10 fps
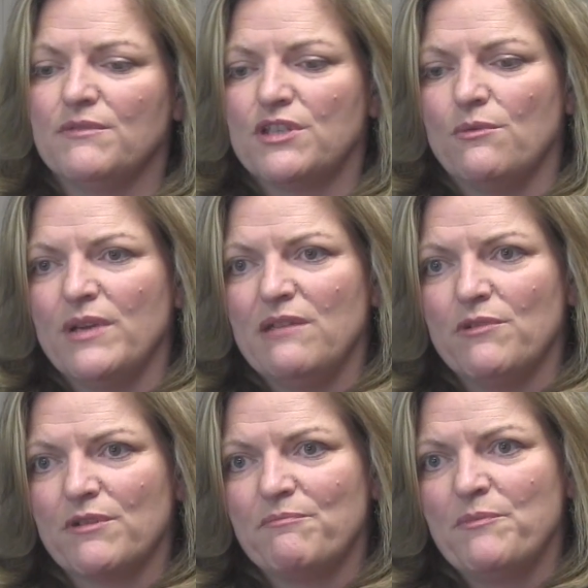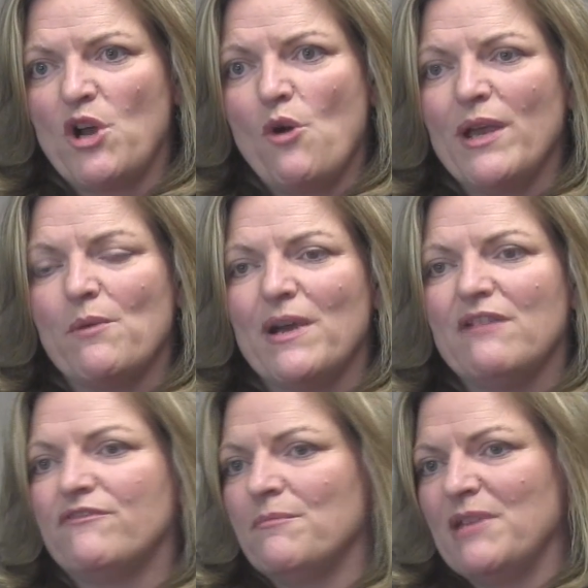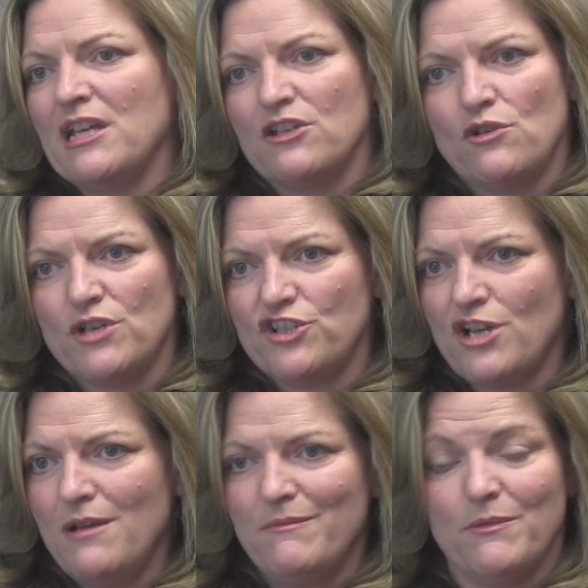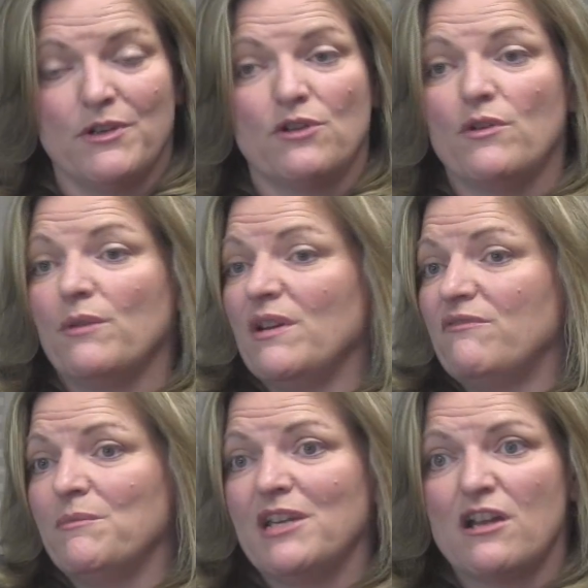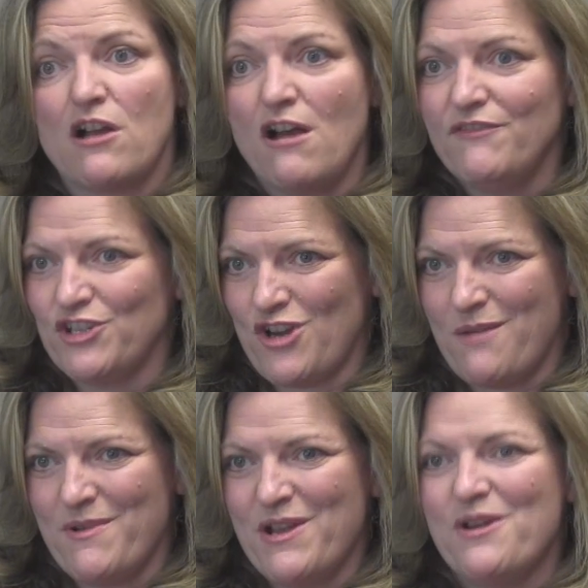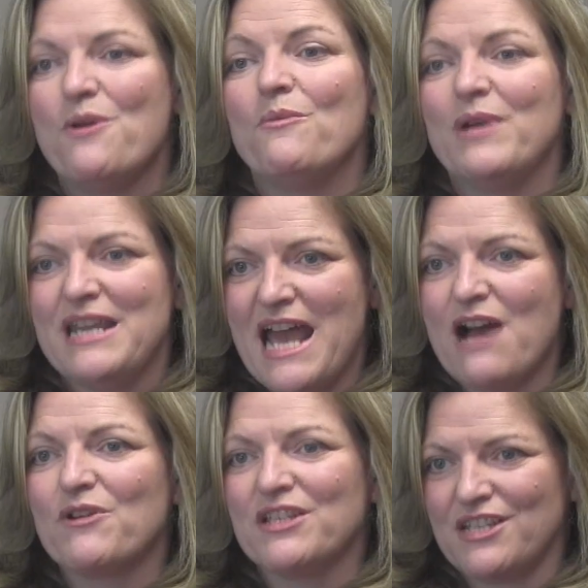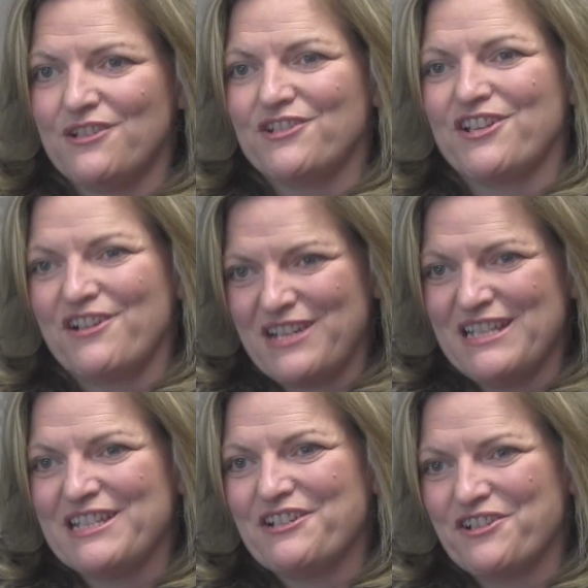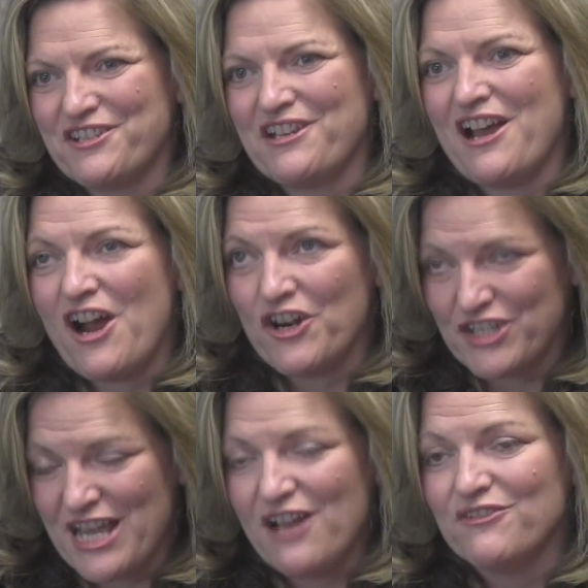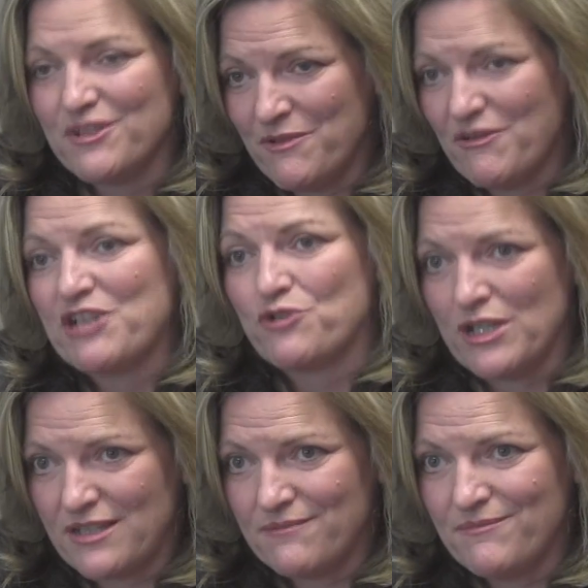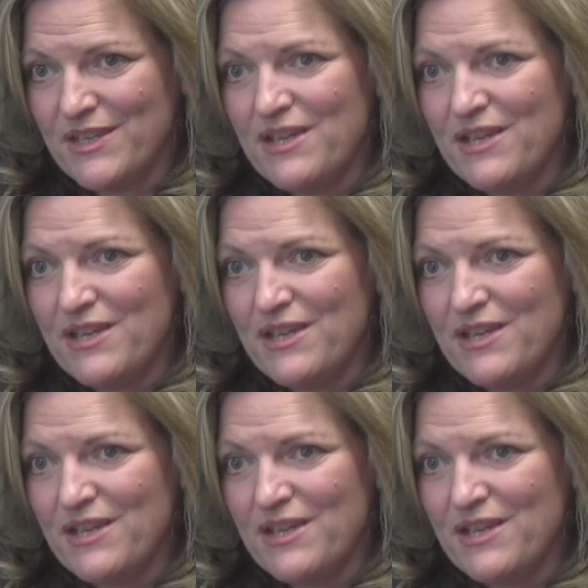So we were going away from being a donut shop. We were going away from being a coffee shop. We now consider ourselves to be restaurants.